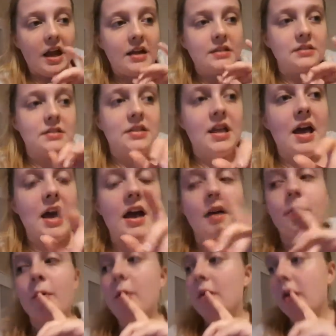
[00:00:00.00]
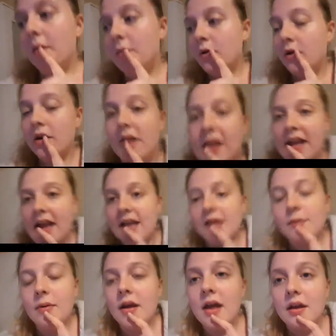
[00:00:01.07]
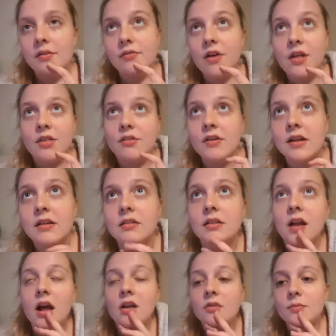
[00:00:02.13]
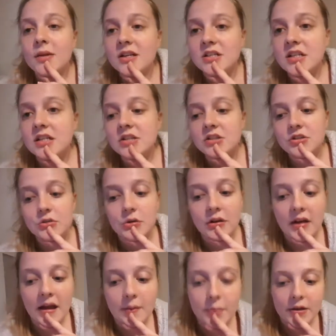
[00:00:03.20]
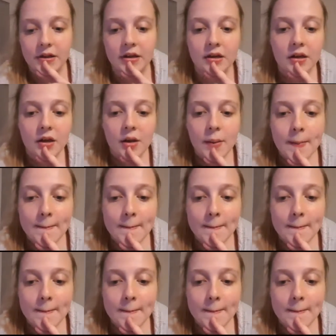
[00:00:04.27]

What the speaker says: And that, I'm not going to get anywhere further in The Colour of Magic, it's just not going to happen.